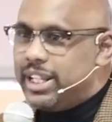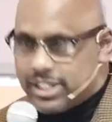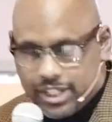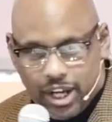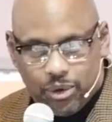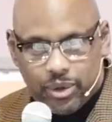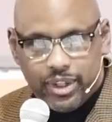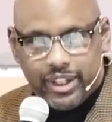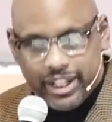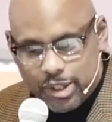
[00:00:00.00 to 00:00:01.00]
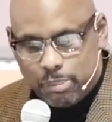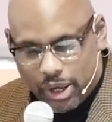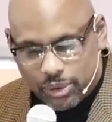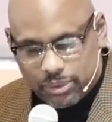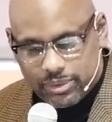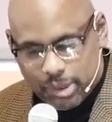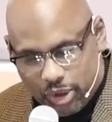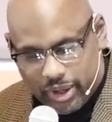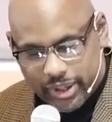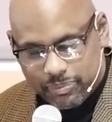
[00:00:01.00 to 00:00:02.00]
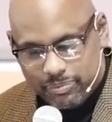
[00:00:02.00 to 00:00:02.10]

Let's go. Get in the boat. Come on.